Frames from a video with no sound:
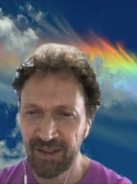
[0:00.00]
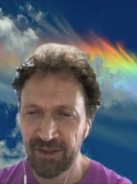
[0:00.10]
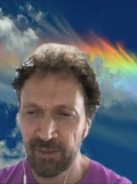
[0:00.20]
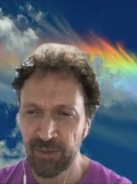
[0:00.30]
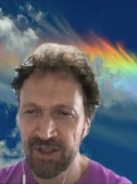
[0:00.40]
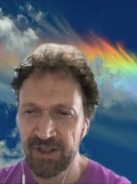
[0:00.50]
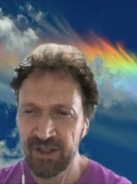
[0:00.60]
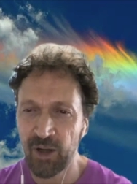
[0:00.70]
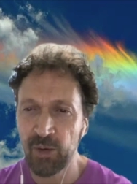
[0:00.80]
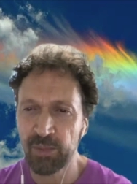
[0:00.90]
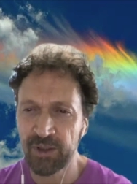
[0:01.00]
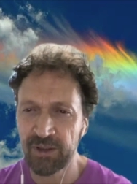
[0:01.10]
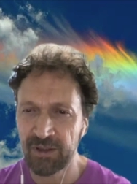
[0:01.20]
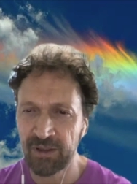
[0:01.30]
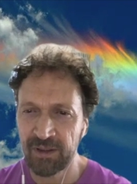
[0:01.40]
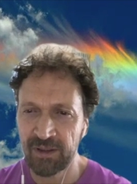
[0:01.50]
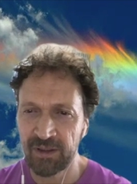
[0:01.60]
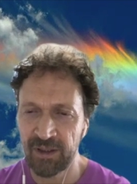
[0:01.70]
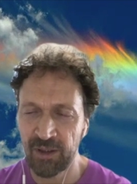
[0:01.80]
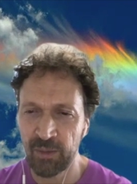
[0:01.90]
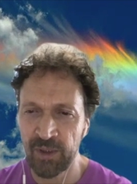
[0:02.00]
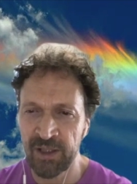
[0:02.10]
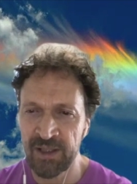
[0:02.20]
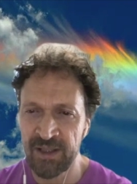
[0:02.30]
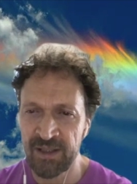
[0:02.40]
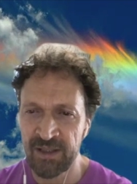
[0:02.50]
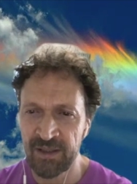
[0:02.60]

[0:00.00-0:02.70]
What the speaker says: from this open awareness,